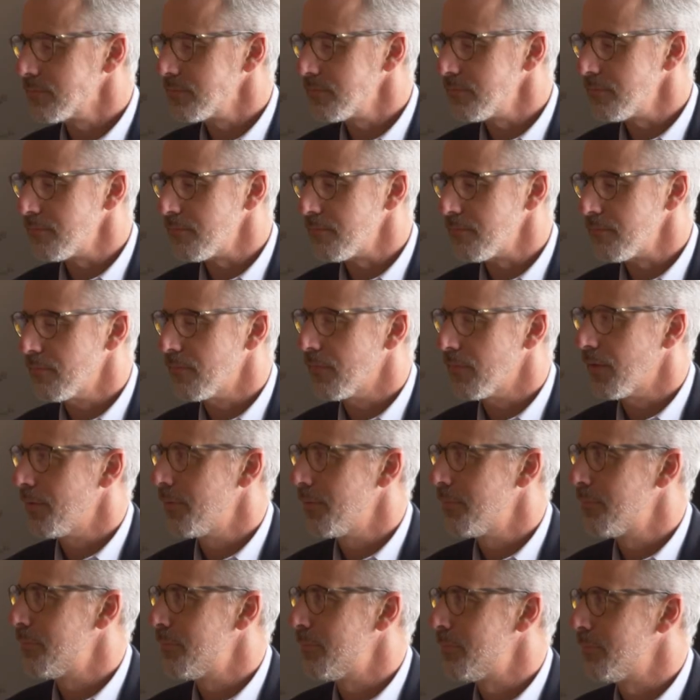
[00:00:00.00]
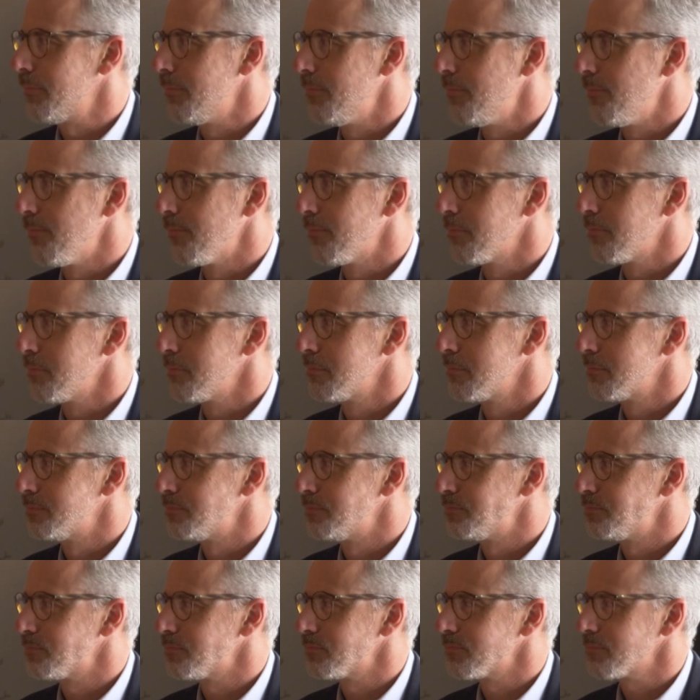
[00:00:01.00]

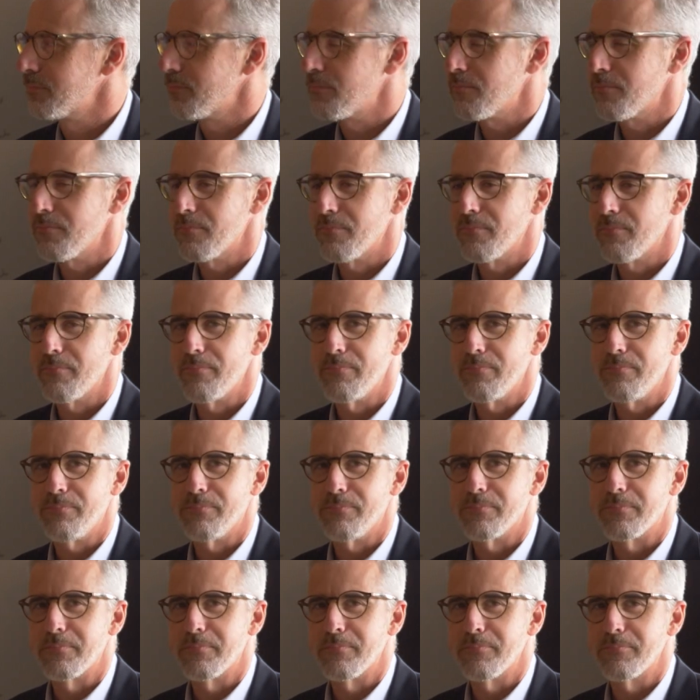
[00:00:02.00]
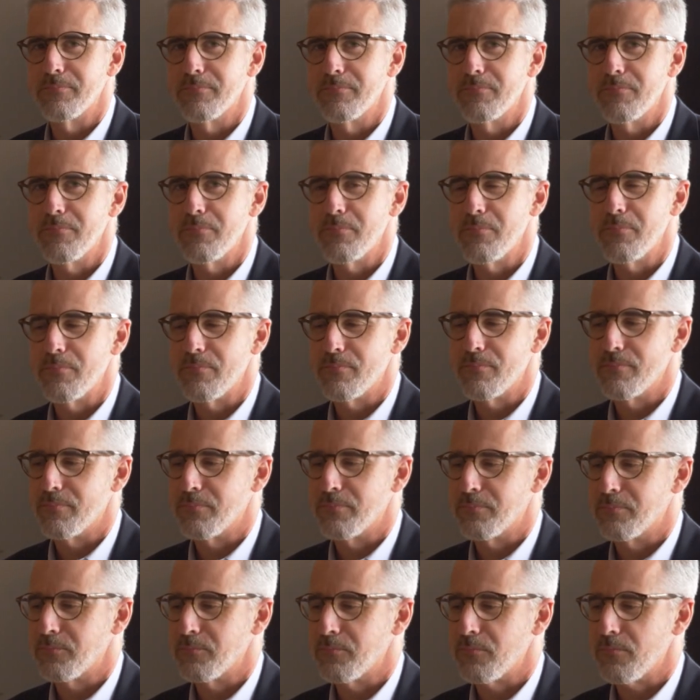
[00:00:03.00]

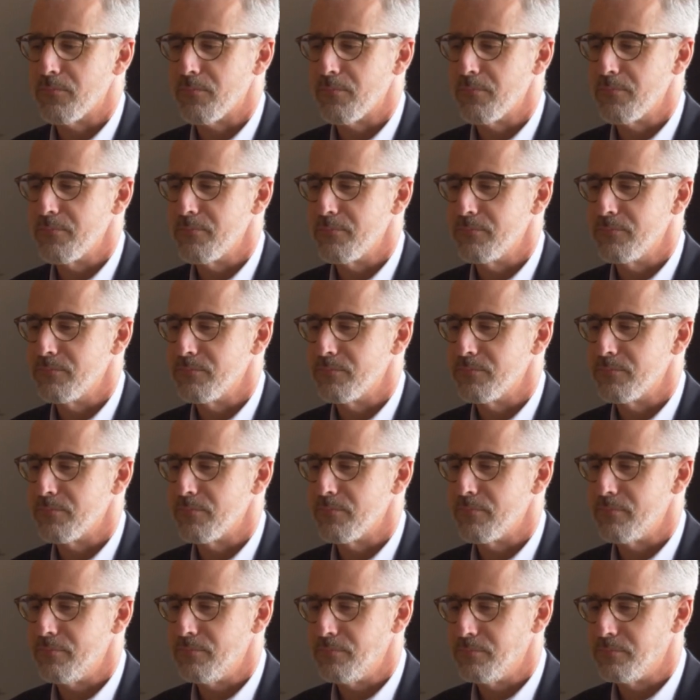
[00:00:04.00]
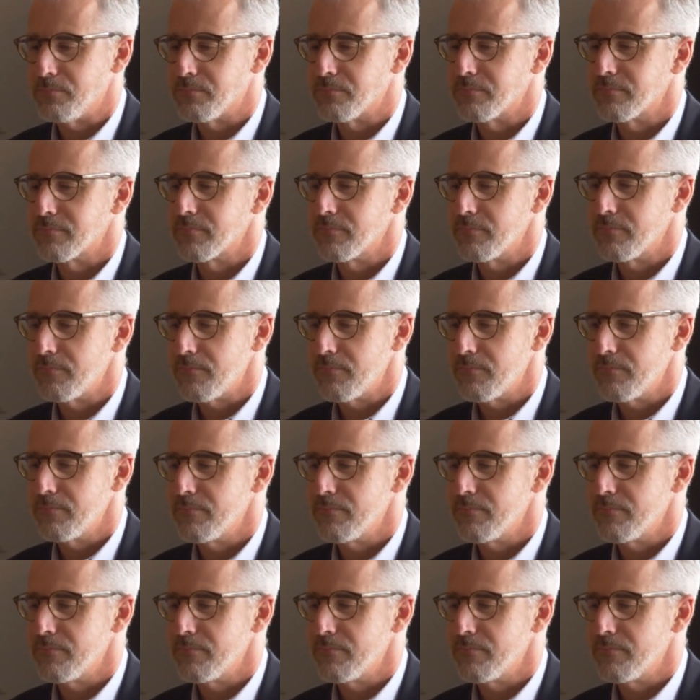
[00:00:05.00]
(silent)